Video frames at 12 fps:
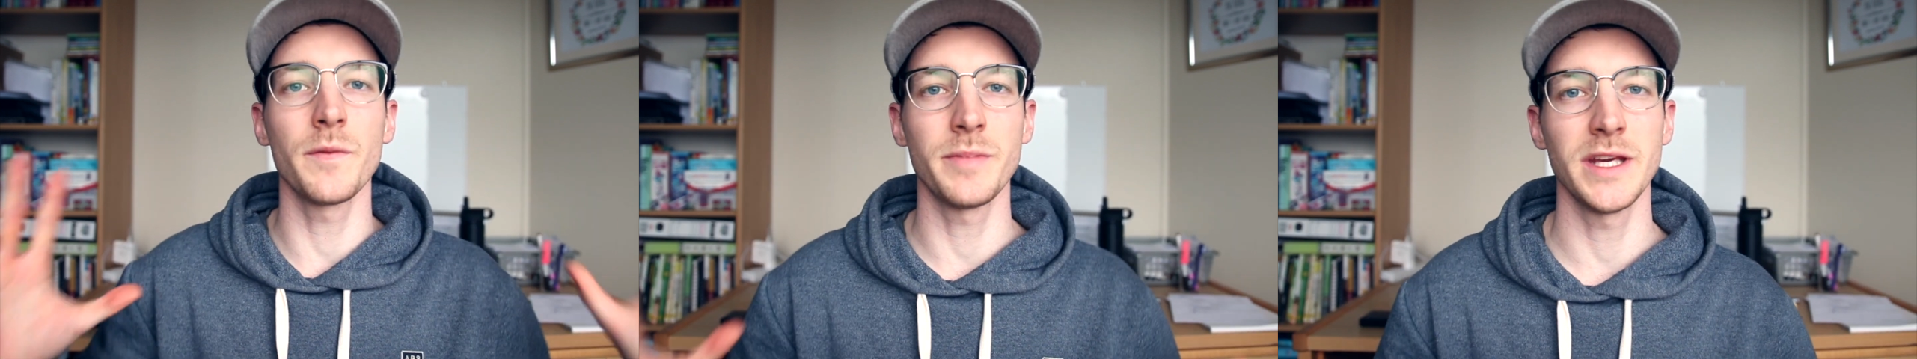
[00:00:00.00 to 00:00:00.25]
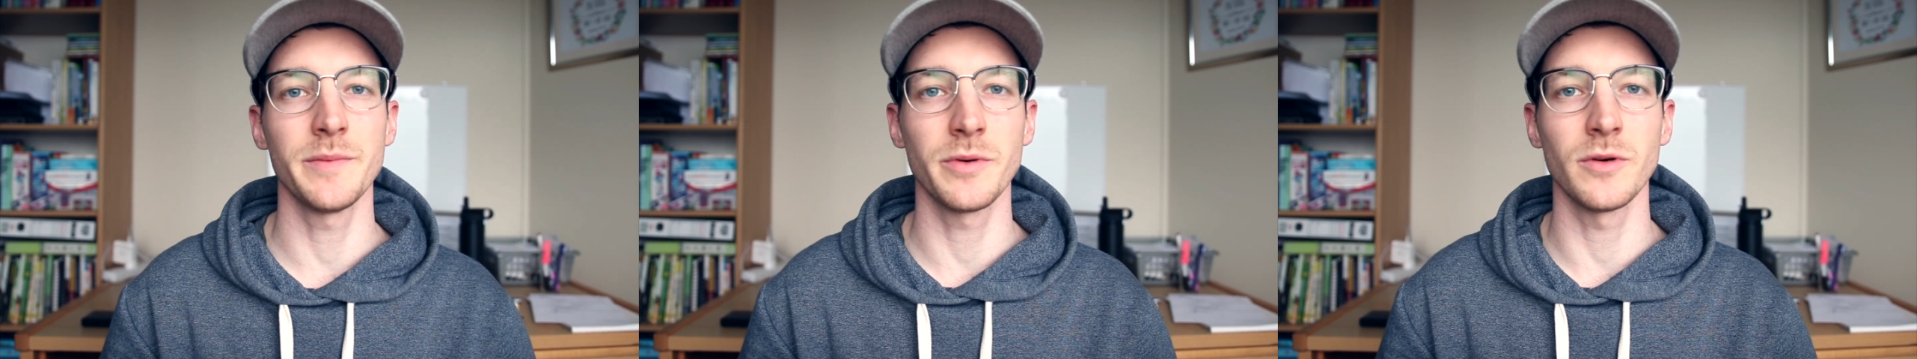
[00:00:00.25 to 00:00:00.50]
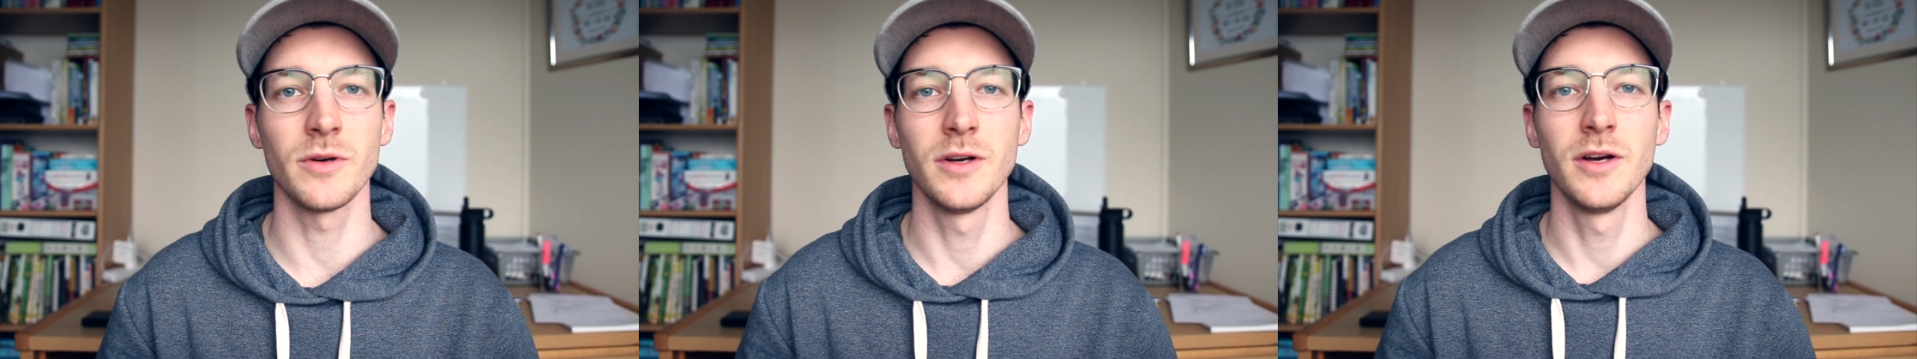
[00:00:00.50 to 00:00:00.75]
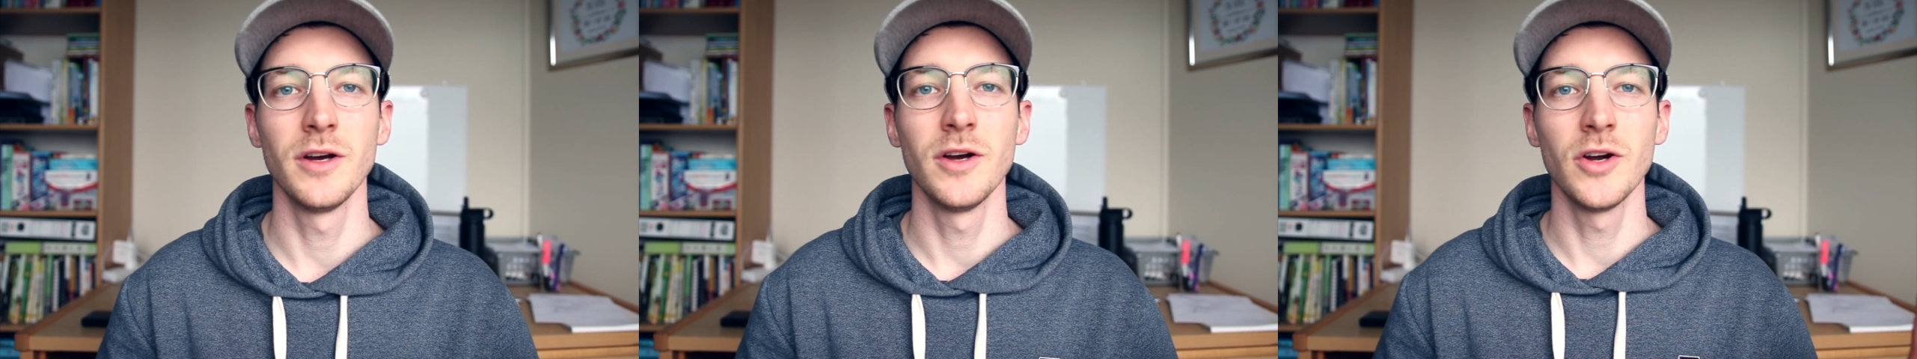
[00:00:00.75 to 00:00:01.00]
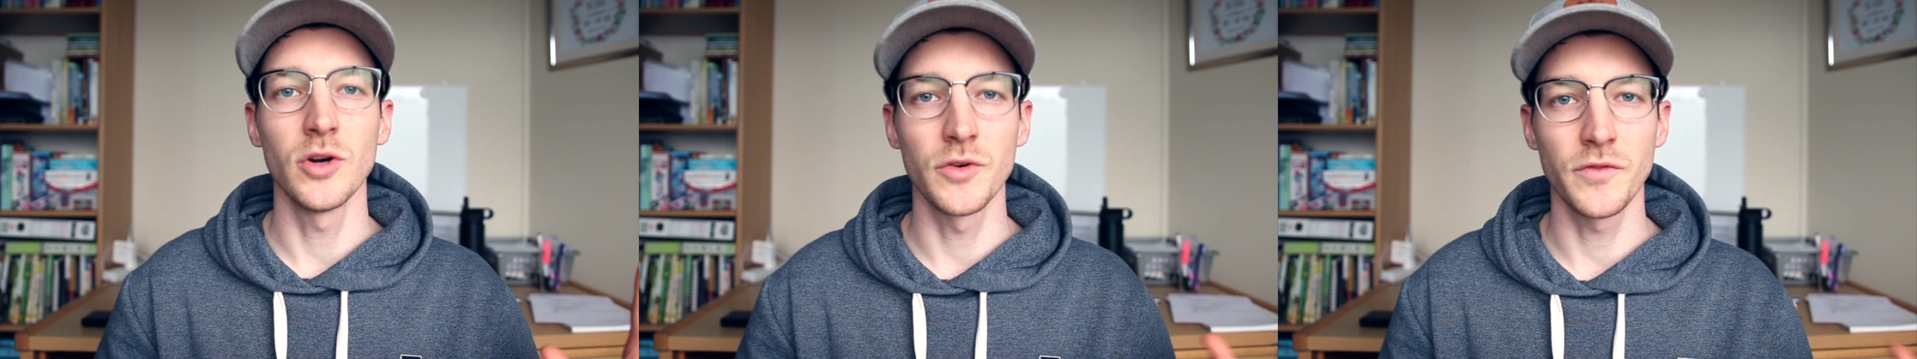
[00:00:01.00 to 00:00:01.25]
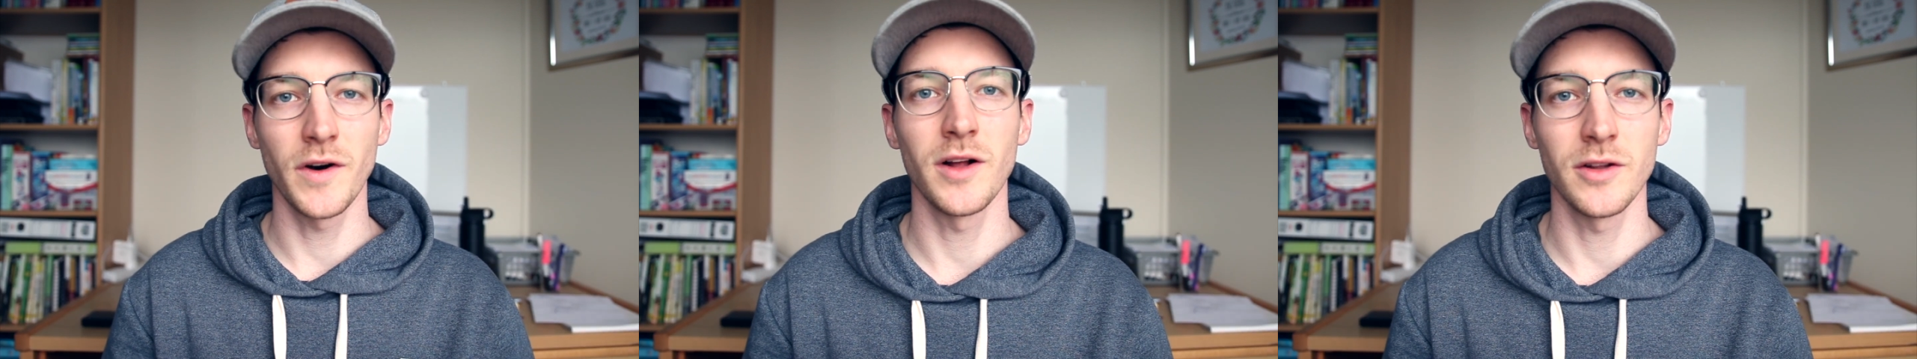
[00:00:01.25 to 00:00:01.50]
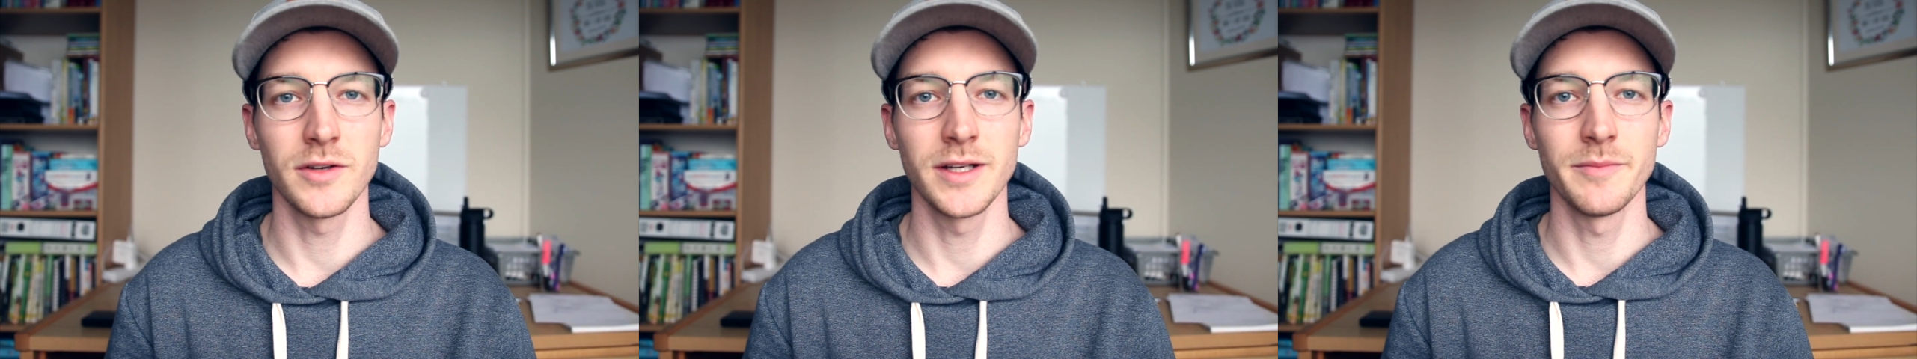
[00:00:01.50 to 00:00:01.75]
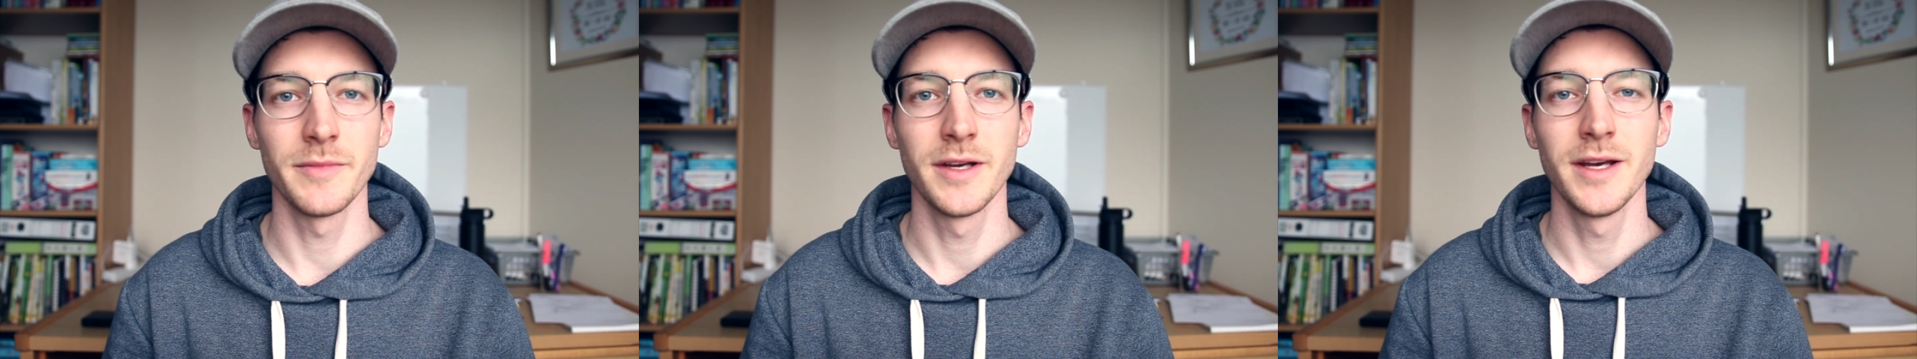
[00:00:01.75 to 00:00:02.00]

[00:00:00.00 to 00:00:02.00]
people who follow him.